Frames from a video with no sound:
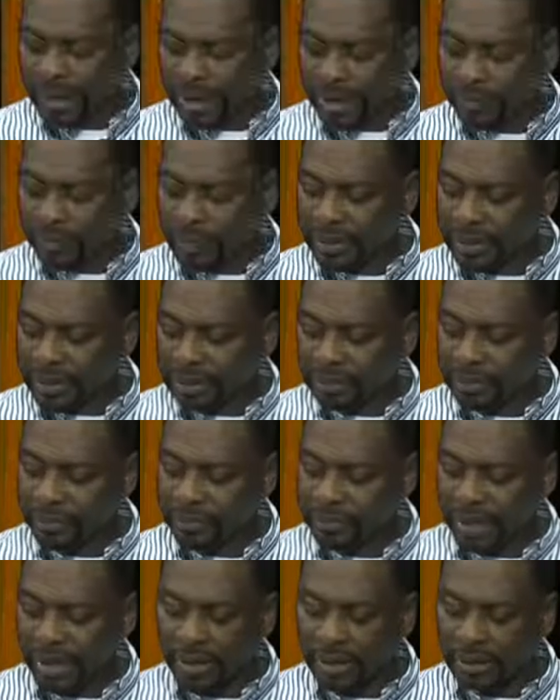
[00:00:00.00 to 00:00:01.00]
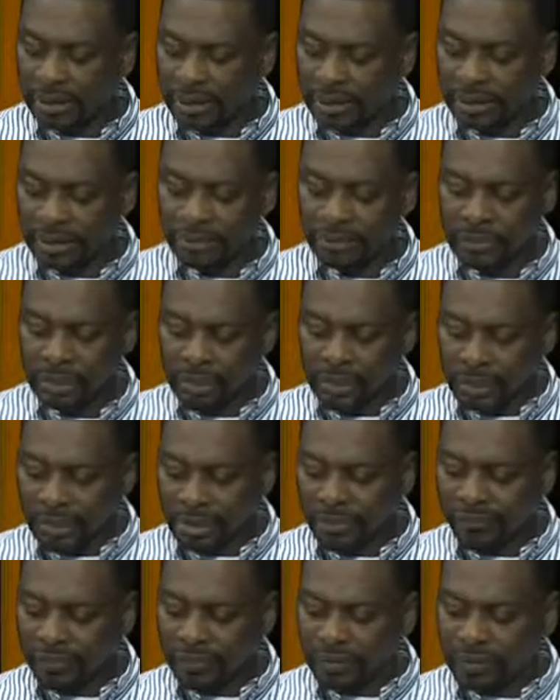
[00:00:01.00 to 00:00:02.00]
as we close out,
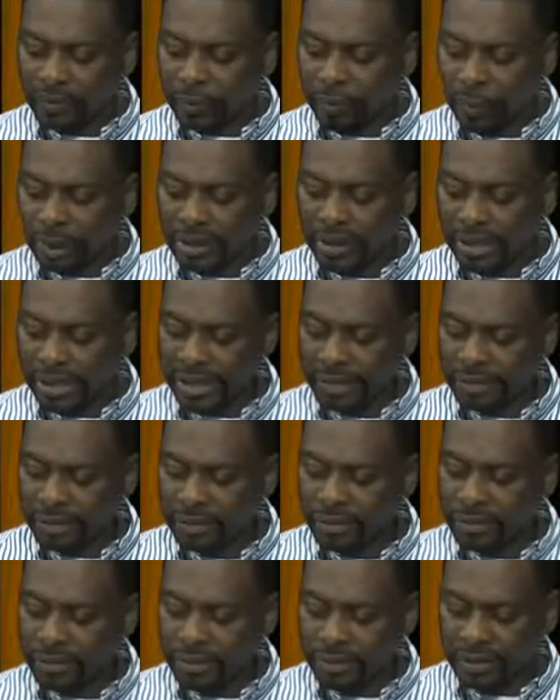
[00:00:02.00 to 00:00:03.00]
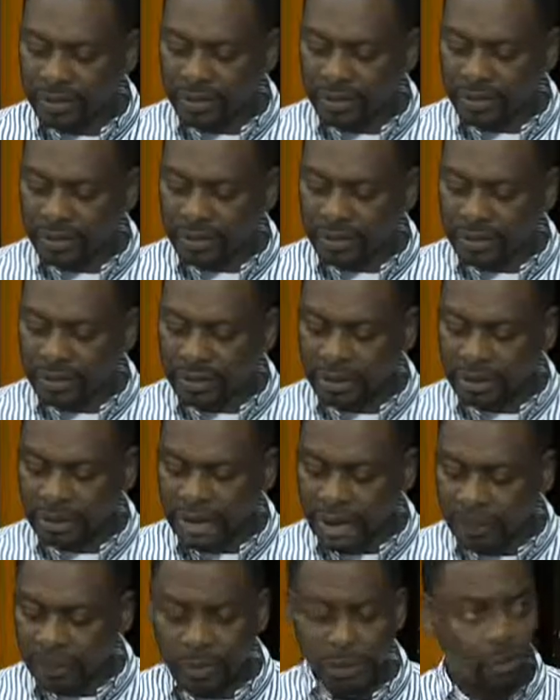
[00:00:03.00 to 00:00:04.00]
if one last thing, there's an
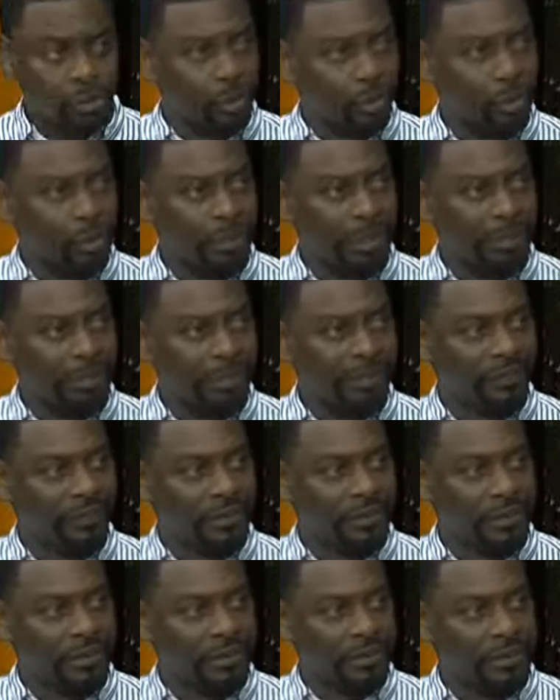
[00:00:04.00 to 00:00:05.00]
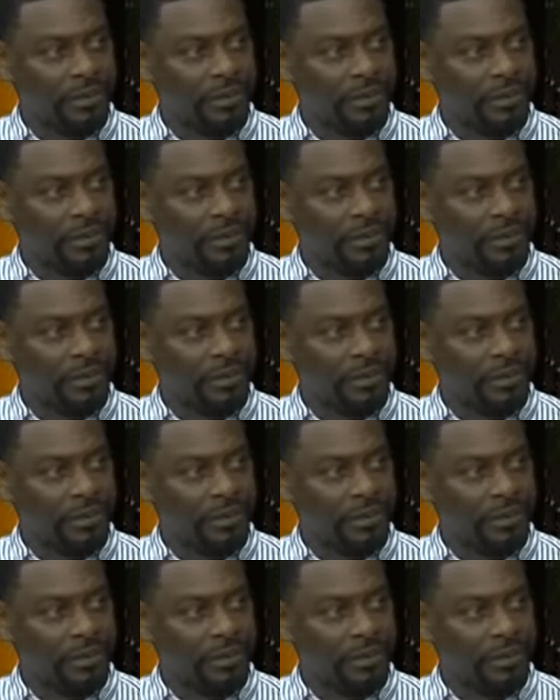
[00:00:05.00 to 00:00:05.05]
accomplished troop, I believe it was.